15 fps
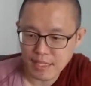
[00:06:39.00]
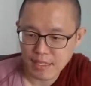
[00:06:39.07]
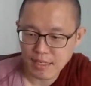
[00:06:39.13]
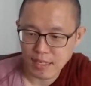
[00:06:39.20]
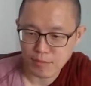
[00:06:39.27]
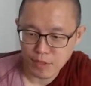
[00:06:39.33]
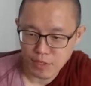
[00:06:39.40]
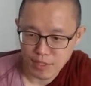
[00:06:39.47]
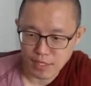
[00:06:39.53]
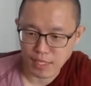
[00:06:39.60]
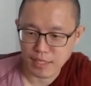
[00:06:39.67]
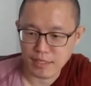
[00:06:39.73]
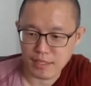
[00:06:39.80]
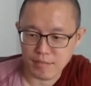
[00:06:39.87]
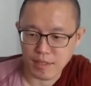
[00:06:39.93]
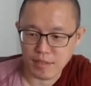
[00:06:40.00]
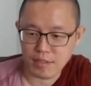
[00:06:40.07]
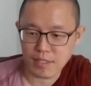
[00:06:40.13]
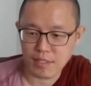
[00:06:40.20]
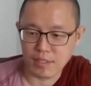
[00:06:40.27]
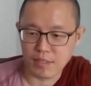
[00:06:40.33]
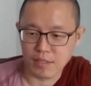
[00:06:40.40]
lying about
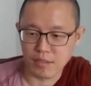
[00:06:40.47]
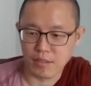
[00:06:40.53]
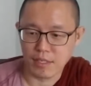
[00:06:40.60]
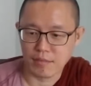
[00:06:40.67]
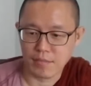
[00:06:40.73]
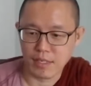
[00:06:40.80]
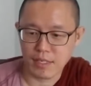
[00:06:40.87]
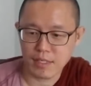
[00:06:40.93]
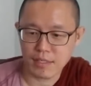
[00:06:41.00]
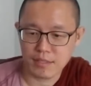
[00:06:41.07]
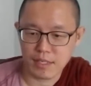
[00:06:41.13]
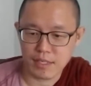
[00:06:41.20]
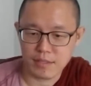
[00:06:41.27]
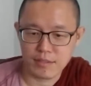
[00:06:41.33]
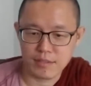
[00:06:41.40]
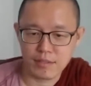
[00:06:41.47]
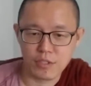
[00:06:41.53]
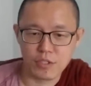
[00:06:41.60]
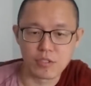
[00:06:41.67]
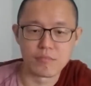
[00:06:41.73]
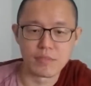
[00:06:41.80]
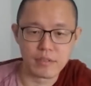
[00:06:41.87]
it, nor am I just
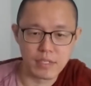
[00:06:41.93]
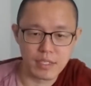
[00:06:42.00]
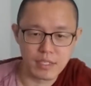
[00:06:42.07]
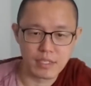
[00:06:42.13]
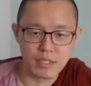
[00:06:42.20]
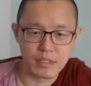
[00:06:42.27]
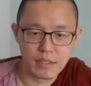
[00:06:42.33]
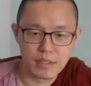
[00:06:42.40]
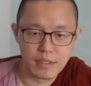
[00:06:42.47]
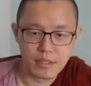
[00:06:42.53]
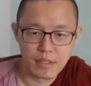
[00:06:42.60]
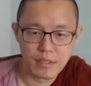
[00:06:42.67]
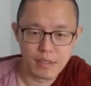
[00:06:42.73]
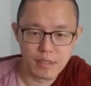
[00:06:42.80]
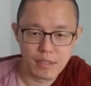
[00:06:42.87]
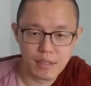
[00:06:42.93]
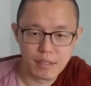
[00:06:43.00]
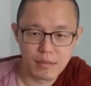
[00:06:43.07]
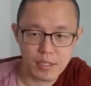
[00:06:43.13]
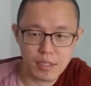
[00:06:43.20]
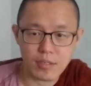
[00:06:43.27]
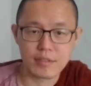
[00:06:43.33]
humoring her.
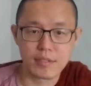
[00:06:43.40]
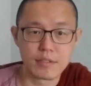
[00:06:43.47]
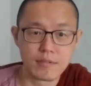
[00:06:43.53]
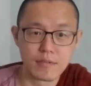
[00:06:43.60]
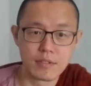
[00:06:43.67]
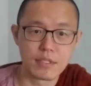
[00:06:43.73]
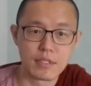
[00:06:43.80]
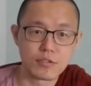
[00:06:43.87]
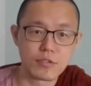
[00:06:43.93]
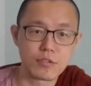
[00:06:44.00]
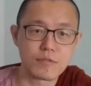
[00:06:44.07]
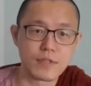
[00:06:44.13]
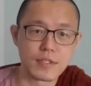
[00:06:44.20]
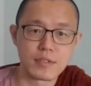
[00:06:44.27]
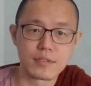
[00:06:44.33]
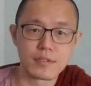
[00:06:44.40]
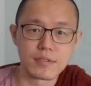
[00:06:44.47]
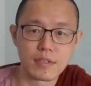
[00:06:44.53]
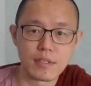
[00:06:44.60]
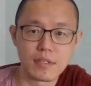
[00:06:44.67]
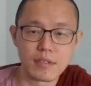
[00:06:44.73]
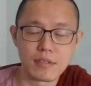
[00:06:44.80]
Because the truth is,
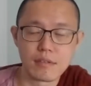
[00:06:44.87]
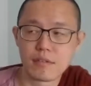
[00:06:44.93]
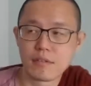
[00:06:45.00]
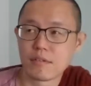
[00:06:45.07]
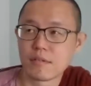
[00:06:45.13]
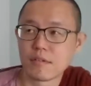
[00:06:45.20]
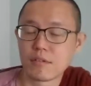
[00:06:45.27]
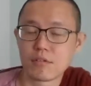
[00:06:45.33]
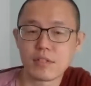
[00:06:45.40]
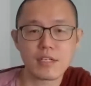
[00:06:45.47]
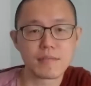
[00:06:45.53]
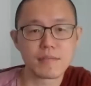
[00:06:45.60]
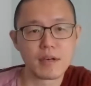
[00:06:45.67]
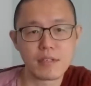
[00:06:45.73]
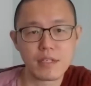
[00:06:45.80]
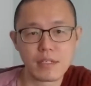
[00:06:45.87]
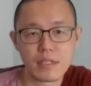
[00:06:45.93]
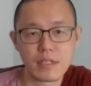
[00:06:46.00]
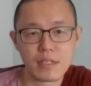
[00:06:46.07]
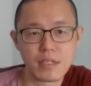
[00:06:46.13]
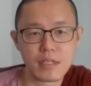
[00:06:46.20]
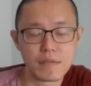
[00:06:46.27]
you think about it,
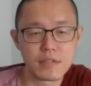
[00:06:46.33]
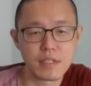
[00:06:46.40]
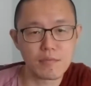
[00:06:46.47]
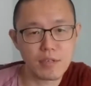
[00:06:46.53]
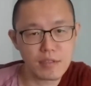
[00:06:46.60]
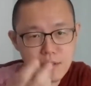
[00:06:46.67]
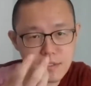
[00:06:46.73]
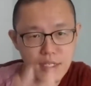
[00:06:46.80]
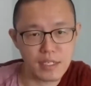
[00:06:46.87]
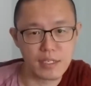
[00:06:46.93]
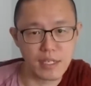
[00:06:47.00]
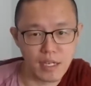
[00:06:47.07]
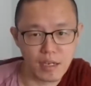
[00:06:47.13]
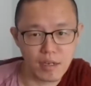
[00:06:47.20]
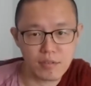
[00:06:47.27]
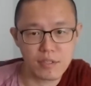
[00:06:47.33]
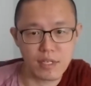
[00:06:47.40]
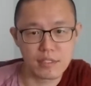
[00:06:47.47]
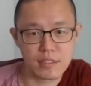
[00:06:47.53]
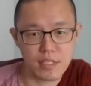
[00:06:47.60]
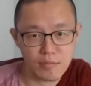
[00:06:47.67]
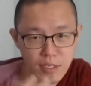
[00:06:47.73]
if someone stay in the house
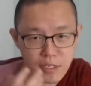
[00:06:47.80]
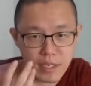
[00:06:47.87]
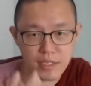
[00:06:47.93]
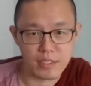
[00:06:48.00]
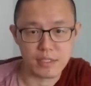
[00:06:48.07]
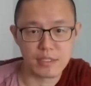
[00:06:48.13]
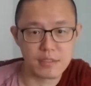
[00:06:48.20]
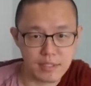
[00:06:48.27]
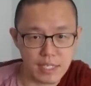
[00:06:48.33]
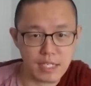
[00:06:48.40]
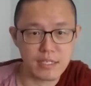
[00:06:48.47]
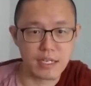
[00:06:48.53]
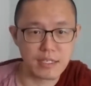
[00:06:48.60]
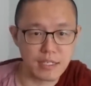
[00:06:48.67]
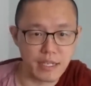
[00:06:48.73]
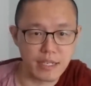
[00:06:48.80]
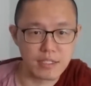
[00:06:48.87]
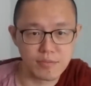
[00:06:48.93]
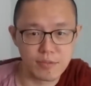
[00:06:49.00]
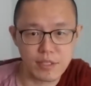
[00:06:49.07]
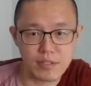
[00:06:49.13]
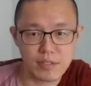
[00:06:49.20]
and someone say that they
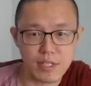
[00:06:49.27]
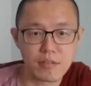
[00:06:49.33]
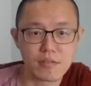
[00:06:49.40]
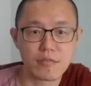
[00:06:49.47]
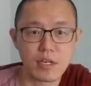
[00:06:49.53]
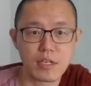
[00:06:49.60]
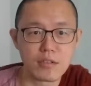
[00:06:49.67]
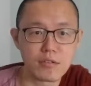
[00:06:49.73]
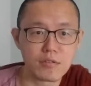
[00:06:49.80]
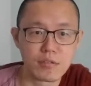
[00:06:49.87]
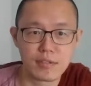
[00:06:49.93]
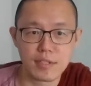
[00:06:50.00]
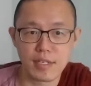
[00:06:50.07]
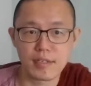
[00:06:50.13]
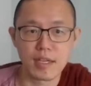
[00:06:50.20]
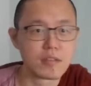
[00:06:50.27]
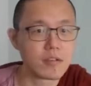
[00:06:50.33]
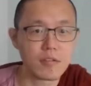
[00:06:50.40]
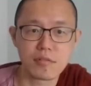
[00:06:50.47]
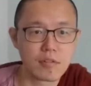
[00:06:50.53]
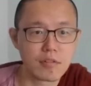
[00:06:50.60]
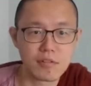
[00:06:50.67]
experienced that, who are you to say that?
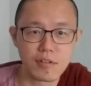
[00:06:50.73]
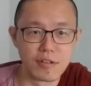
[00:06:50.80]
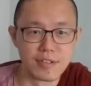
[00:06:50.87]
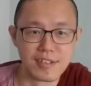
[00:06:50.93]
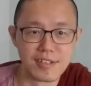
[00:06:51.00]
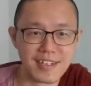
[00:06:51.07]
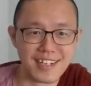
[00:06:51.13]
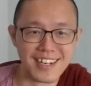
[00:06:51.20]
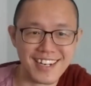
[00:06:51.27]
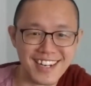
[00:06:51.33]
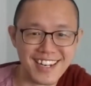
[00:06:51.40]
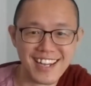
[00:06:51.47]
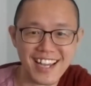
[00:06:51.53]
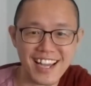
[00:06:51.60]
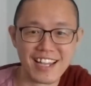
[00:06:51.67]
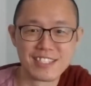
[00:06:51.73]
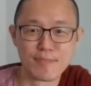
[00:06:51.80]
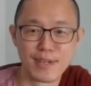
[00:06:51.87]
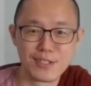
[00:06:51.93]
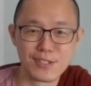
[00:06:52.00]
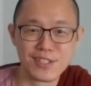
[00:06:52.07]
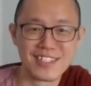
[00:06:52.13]
No, no, no.
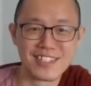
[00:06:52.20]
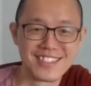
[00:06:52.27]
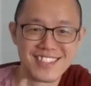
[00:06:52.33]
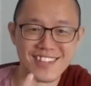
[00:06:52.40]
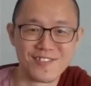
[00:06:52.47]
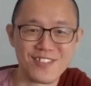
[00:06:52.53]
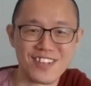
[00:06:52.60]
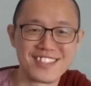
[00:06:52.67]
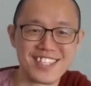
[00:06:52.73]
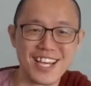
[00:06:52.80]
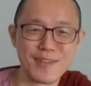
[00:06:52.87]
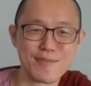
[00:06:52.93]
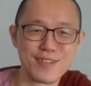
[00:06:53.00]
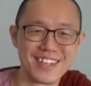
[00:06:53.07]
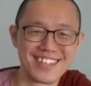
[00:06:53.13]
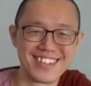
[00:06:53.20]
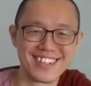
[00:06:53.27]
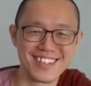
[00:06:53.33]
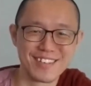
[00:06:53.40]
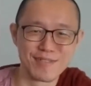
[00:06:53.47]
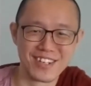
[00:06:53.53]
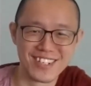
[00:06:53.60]
Especially it's the first time you're
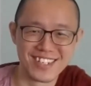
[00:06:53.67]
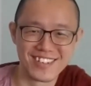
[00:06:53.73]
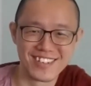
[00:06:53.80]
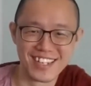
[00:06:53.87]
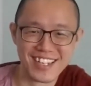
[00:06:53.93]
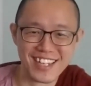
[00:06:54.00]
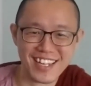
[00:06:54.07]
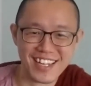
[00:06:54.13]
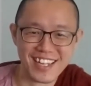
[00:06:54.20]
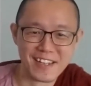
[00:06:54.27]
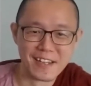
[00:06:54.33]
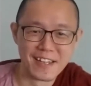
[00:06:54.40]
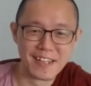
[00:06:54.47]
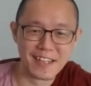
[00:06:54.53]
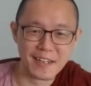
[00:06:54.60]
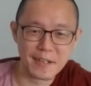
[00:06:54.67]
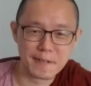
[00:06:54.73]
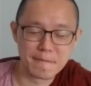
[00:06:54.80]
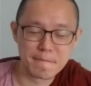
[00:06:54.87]
hearing about it, right? Yeah.